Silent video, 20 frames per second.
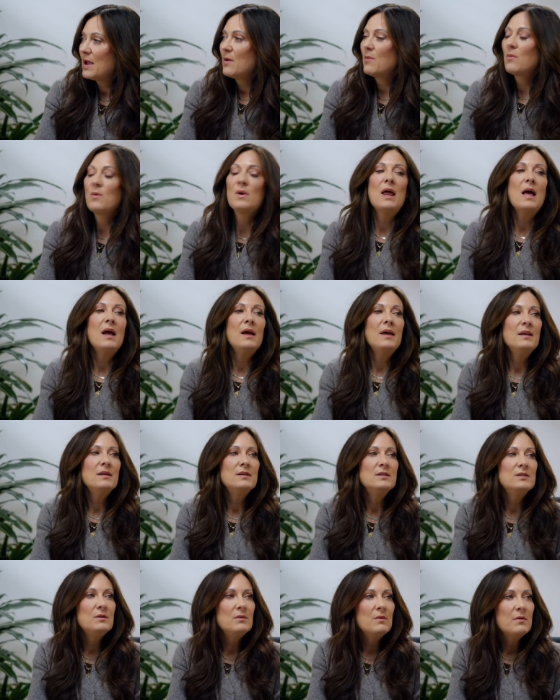we're not going to
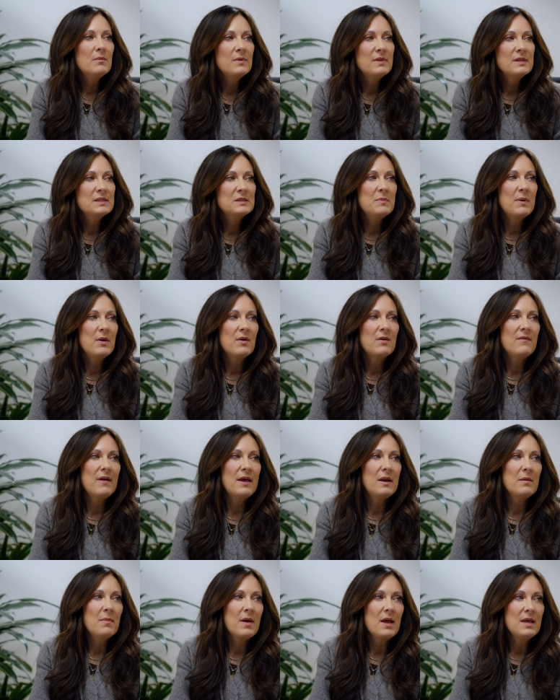do it with the spirit of
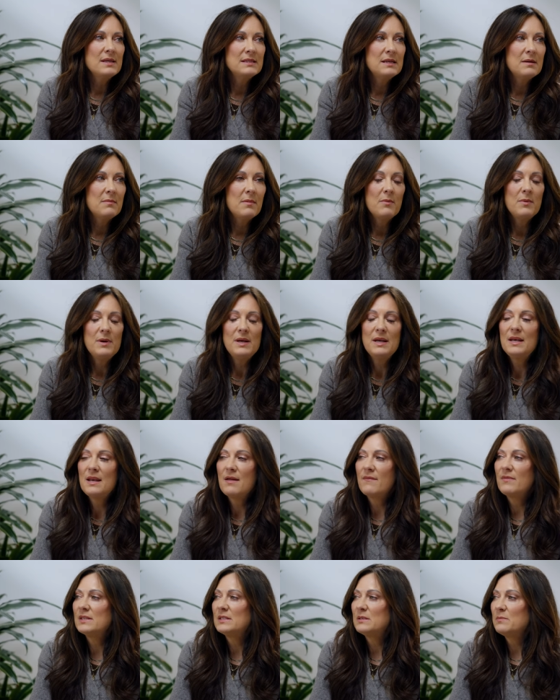animosity, but we need to
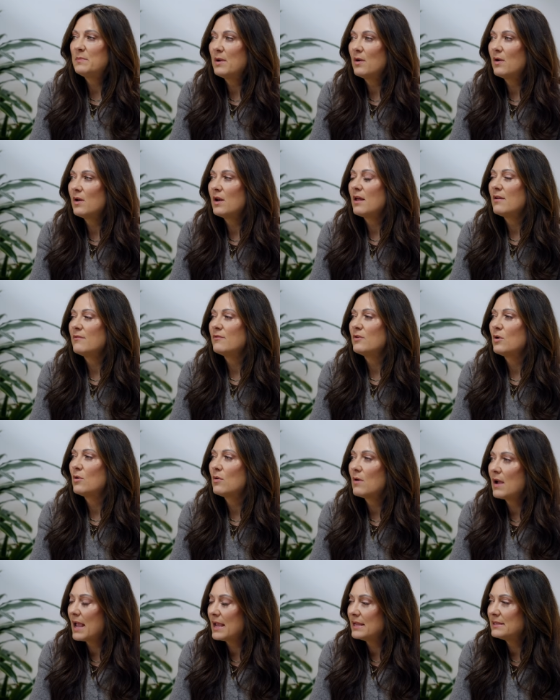have the spirit of
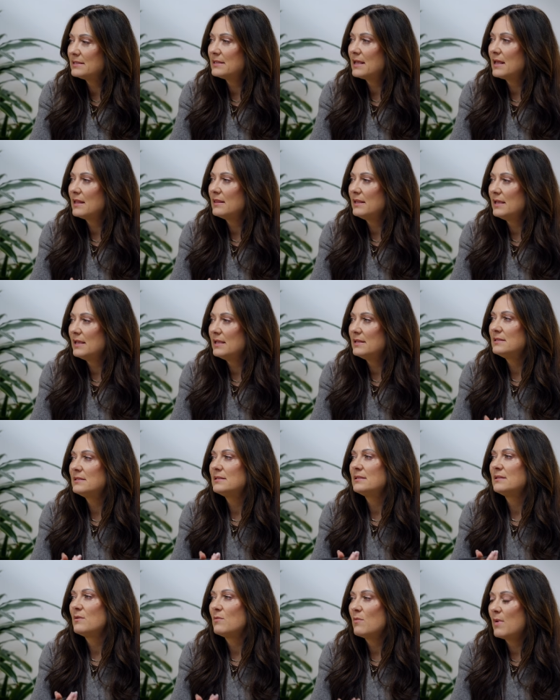Christ that
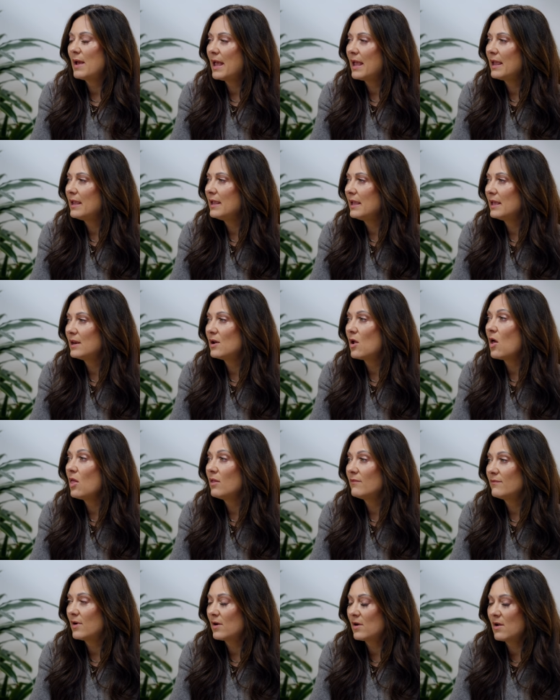leads the way in I've, all
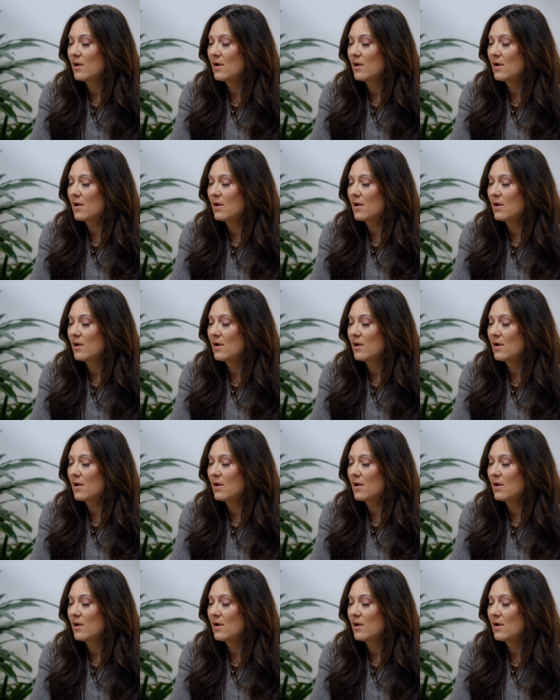of our